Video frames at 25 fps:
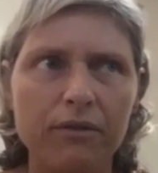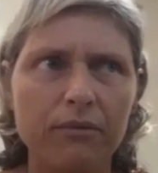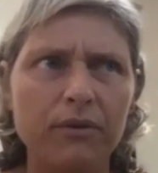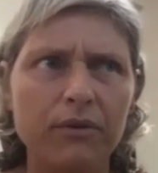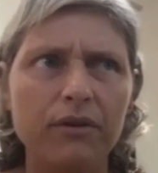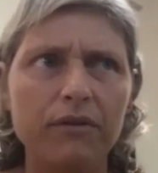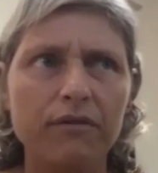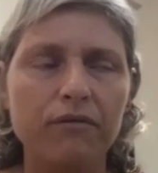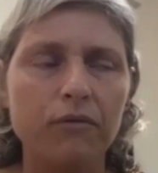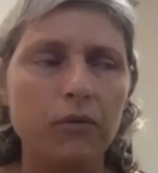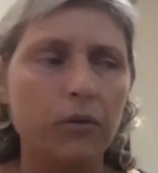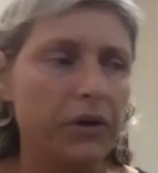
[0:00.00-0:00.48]

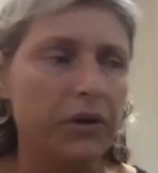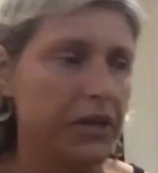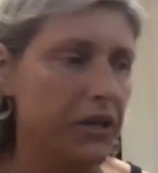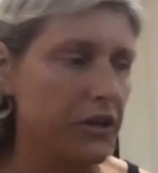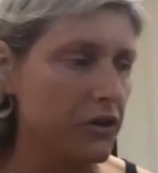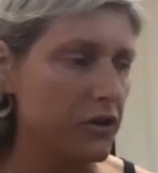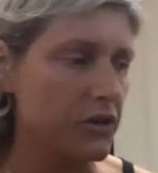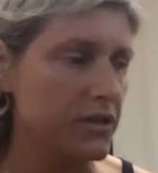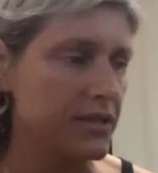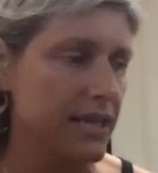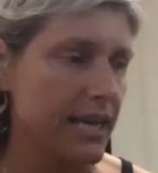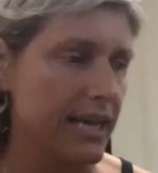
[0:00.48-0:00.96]
or four
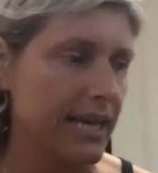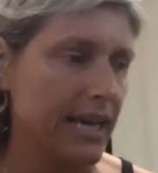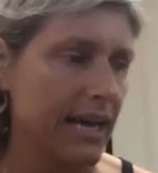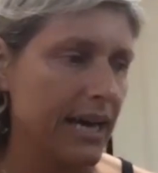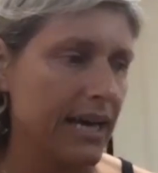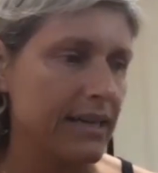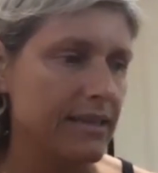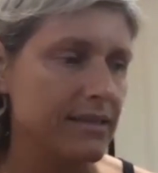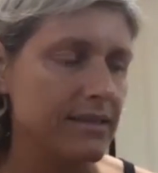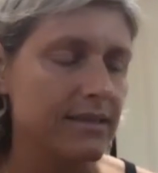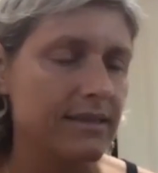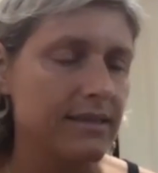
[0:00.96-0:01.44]
years, I
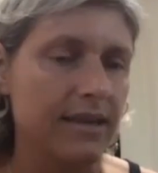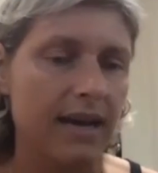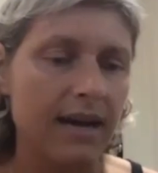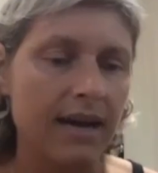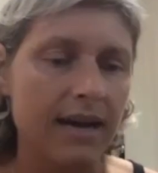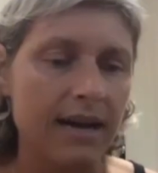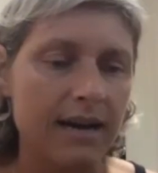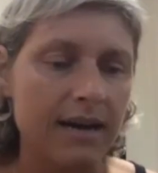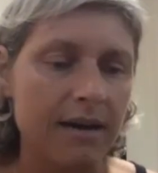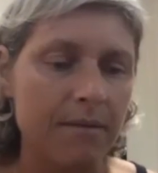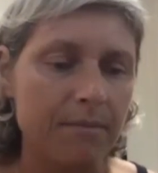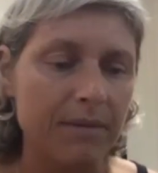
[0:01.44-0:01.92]
guess,
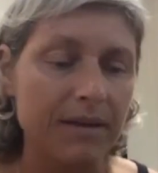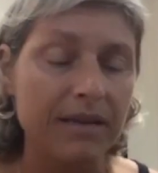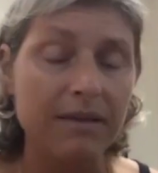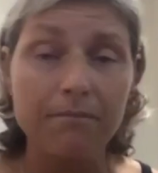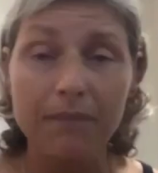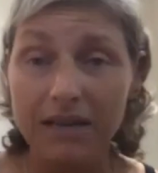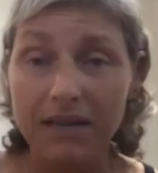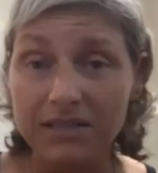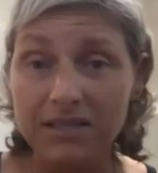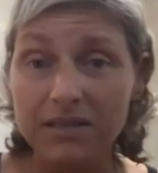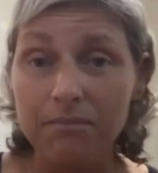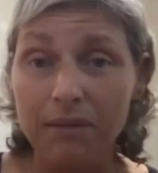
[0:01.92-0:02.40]
um, in
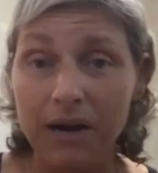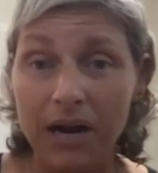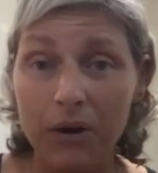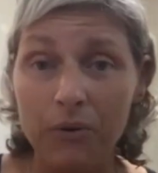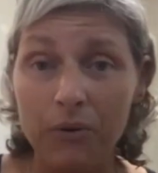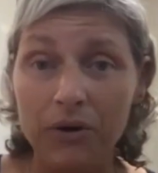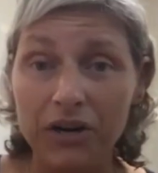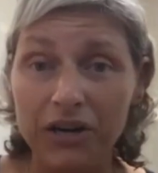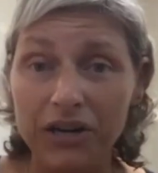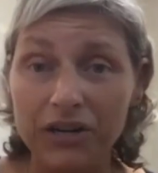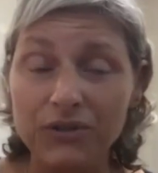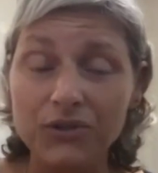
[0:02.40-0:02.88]

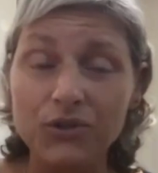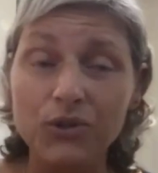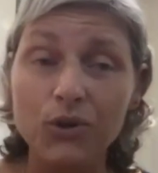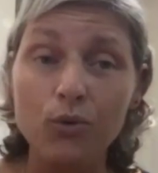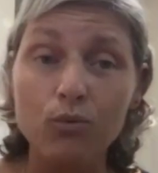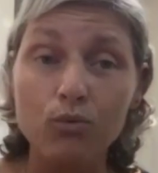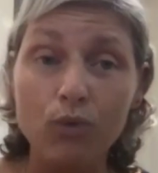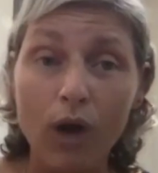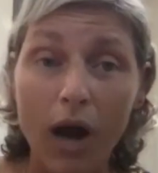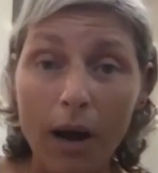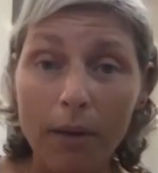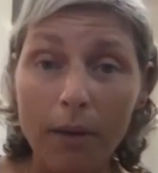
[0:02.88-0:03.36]
Montabaur. And so
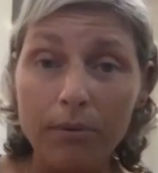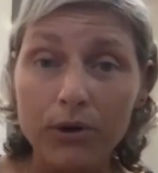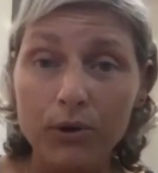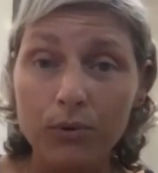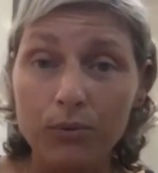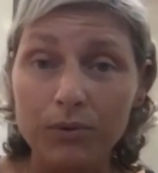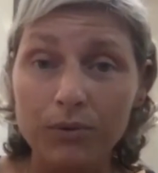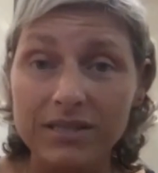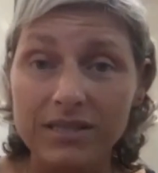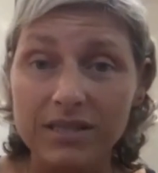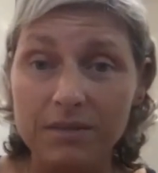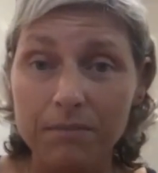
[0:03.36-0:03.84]
Robert
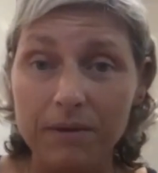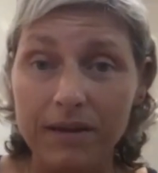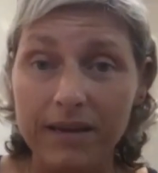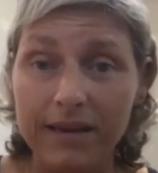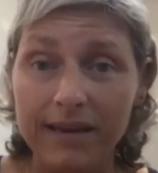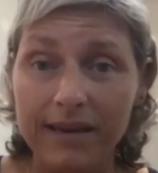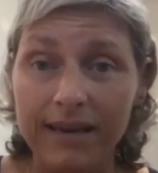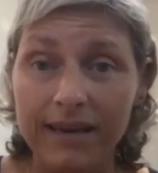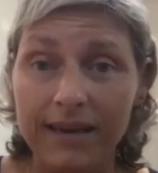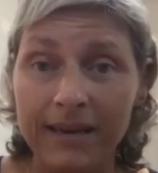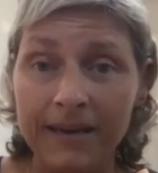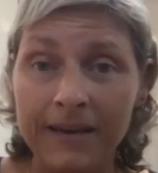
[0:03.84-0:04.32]
was
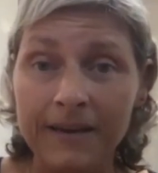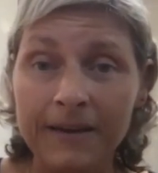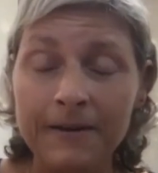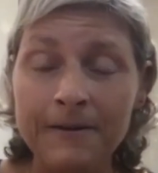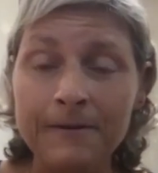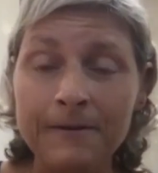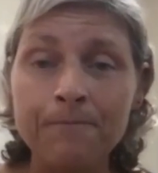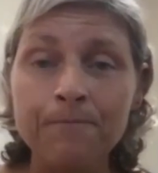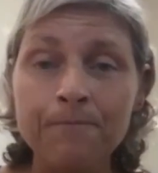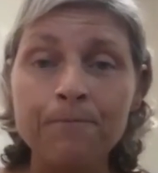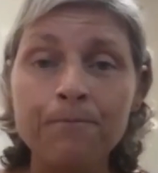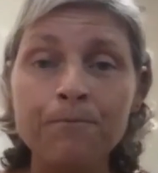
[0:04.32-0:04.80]
speaking
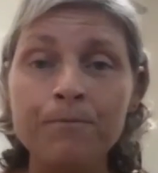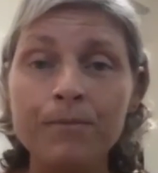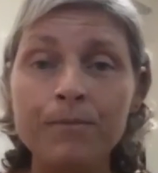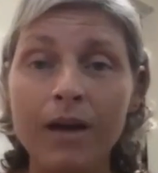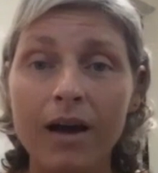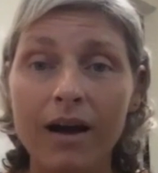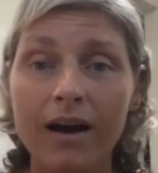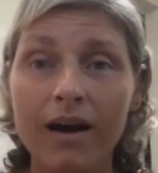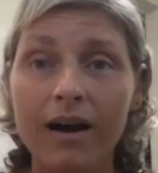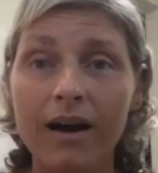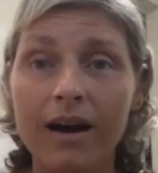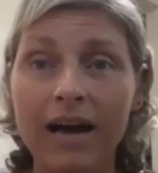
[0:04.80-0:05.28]

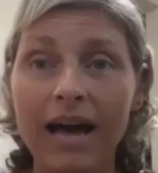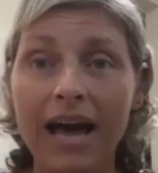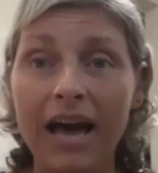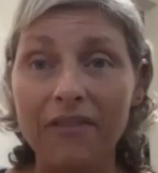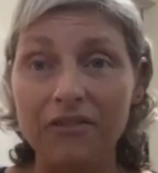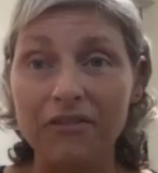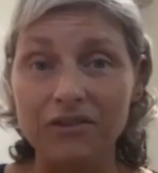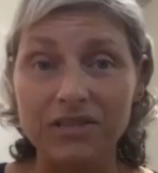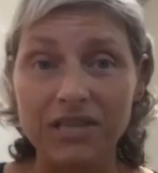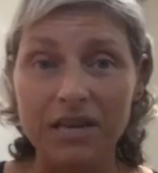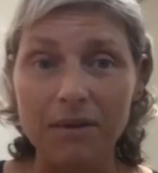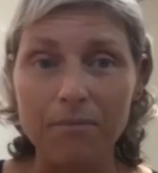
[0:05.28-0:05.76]
uh, at
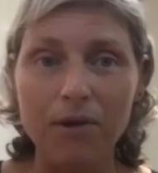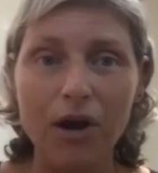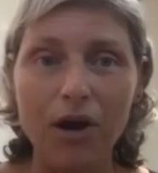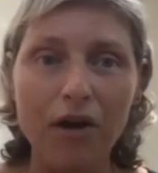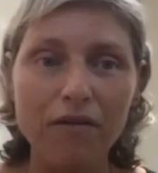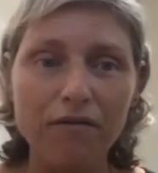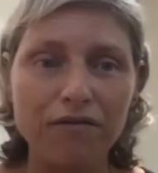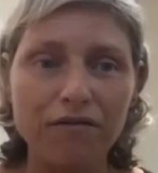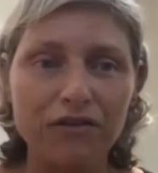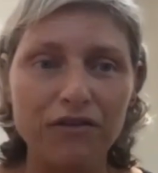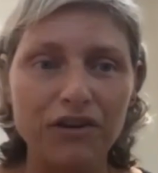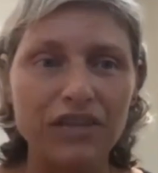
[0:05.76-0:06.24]
the same
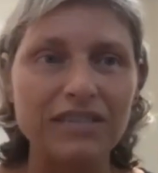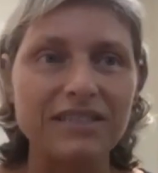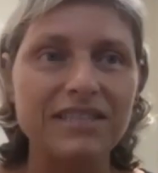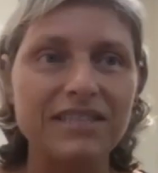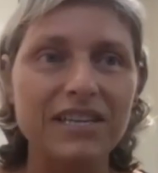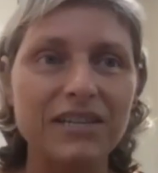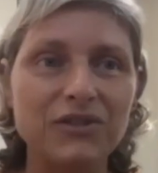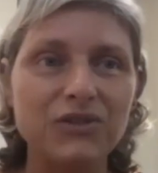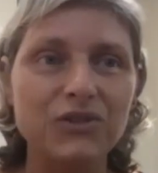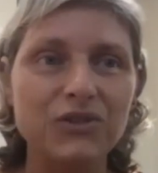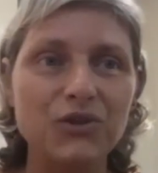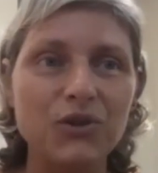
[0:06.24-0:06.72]
conference,
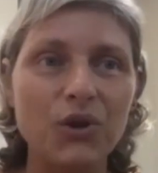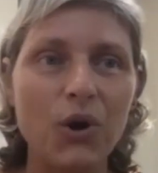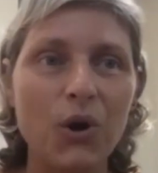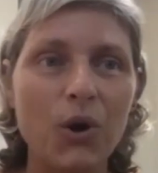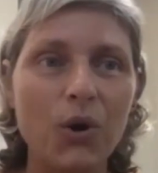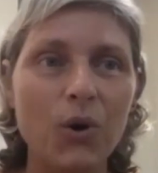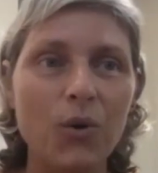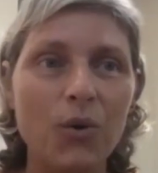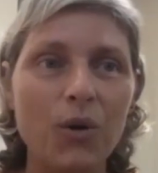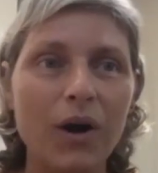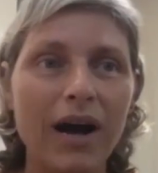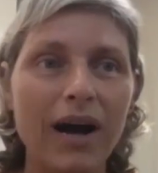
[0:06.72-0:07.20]
and
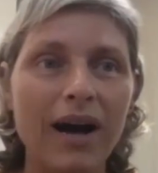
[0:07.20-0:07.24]
so.